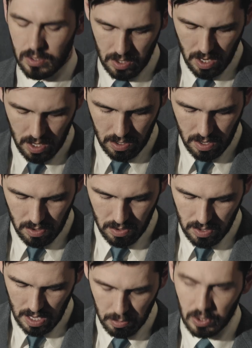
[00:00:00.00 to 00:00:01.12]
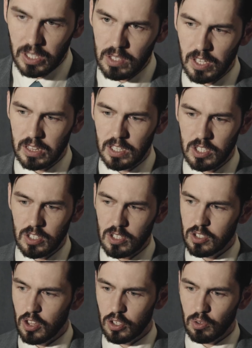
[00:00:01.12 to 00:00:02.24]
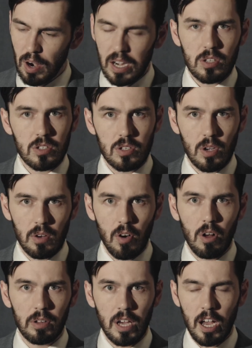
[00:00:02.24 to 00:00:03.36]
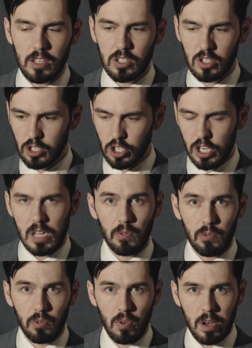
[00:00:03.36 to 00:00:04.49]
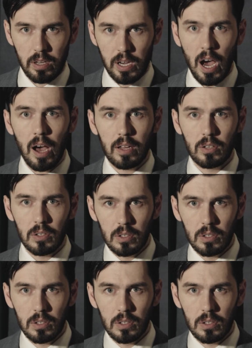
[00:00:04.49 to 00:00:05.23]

they believe that this is the greatest of all gods, the chief god.